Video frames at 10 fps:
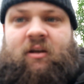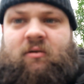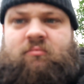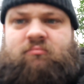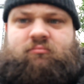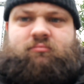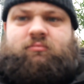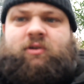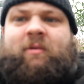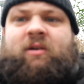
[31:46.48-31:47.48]
oh,
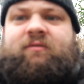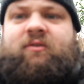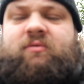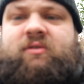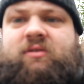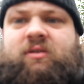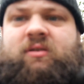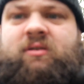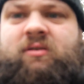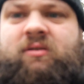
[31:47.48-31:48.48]
I'm out of focus.
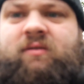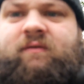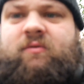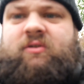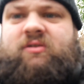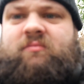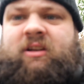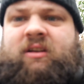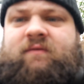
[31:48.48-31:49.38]
Focus on me.